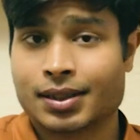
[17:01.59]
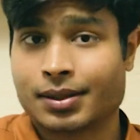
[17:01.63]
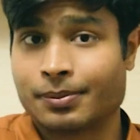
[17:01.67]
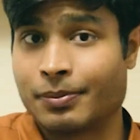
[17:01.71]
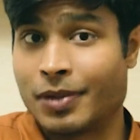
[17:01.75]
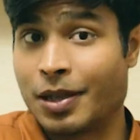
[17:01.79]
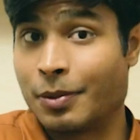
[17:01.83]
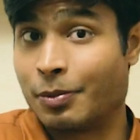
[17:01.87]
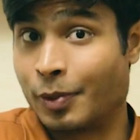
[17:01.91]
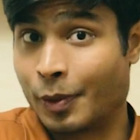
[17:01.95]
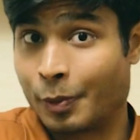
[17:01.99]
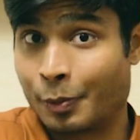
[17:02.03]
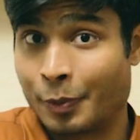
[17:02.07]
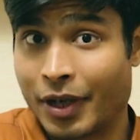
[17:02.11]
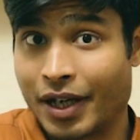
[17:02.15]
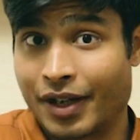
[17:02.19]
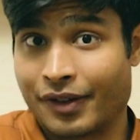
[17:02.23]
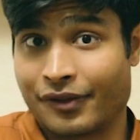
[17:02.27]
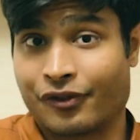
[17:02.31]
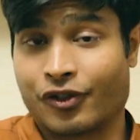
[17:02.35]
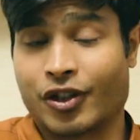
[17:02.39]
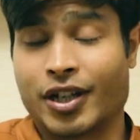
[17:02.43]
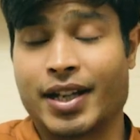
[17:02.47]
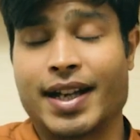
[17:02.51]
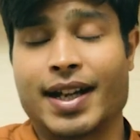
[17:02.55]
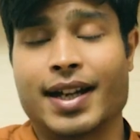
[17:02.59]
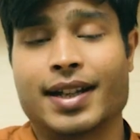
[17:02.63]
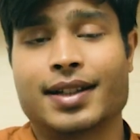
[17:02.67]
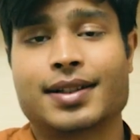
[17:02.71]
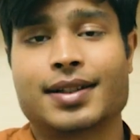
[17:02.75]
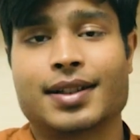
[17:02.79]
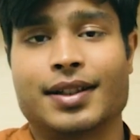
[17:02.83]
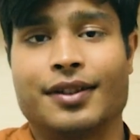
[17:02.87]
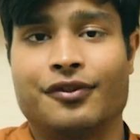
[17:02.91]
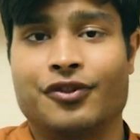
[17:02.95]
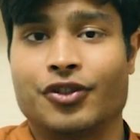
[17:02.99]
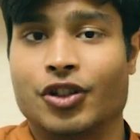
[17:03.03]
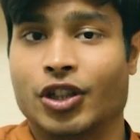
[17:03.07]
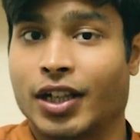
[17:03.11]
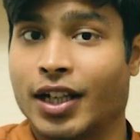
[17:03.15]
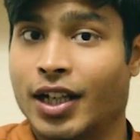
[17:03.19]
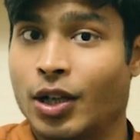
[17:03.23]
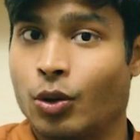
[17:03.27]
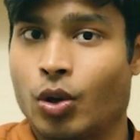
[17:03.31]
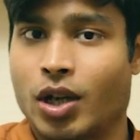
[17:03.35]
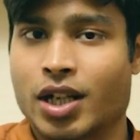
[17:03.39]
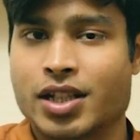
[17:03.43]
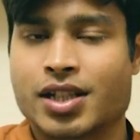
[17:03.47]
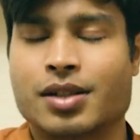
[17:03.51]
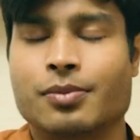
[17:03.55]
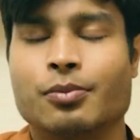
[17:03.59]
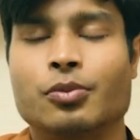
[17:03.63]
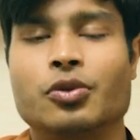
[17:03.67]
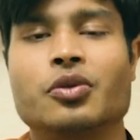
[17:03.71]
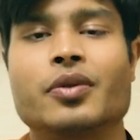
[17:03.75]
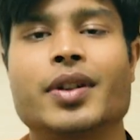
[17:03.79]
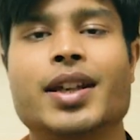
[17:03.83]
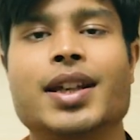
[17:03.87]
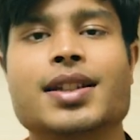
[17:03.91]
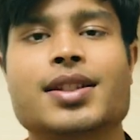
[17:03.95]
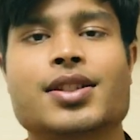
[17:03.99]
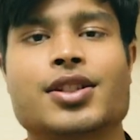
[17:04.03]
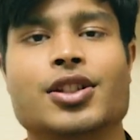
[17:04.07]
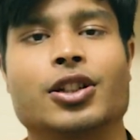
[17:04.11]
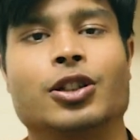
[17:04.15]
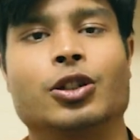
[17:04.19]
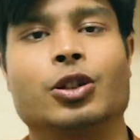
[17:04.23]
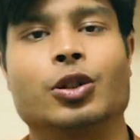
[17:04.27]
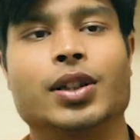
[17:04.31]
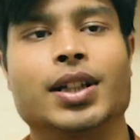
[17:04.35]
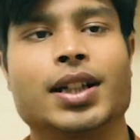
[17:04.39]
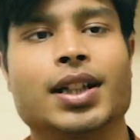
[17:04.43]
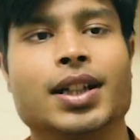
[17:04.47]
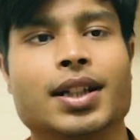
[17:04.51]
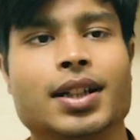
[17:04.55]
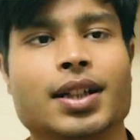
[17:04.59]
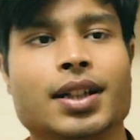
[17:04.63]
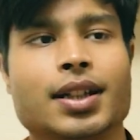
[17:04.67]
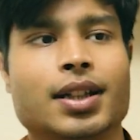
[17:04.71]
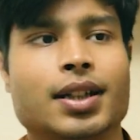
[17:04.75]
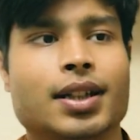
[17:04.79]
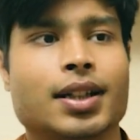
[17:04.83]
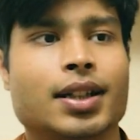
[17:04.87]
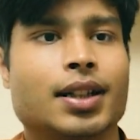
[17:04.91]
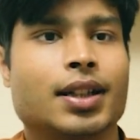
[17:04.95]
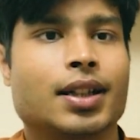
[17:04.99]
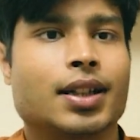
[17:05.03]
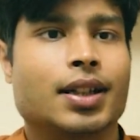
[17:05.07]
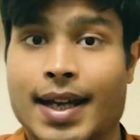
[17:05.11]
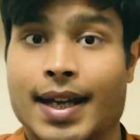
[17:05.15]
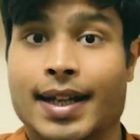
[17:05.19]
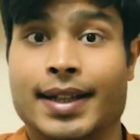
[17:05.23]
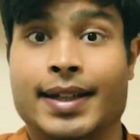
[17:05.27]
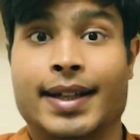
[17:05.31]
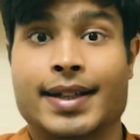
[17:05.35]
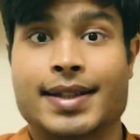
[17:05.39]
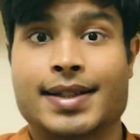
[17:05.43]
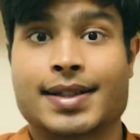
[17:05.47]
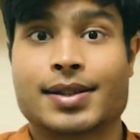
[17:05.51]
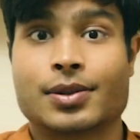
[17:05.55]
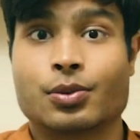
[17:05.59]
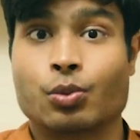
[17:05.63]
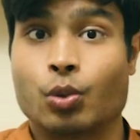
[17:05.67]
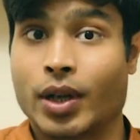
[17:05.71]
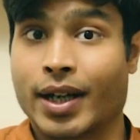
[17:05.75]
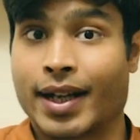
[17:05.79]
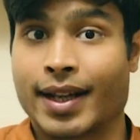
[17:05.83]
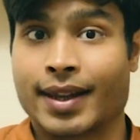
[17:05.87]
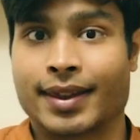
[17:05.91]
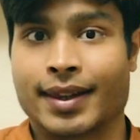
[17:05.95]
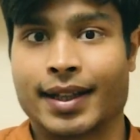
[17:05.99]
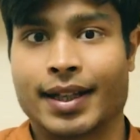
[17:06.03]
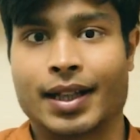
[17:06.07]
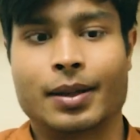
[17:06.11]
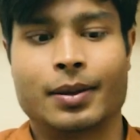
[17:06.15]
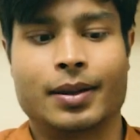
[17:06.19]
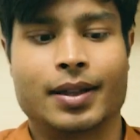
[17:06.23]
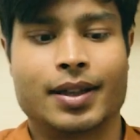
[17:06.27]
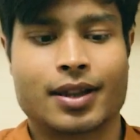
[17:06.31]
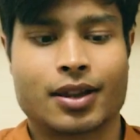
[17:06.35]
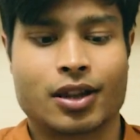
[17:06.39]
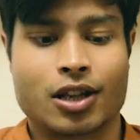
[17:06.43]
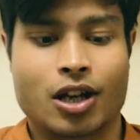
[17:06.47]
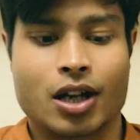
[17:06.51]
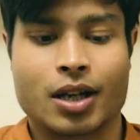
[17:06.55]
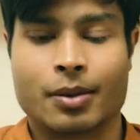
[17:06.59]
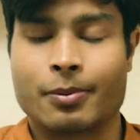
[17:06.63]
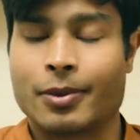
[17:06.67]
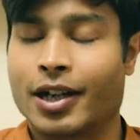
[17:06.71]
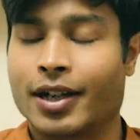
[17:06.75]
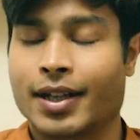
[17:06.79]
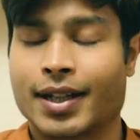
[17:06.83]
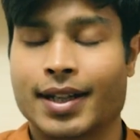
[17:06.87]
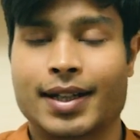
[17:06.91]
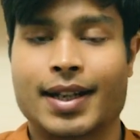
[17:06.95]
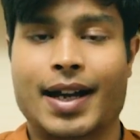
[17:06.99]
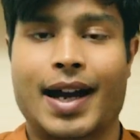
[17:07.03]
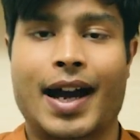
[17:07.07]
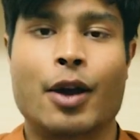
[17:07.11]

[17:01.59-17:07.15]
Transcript: be prepared for that if you're gonna watch the movie. So yeah, that's what I thought about it.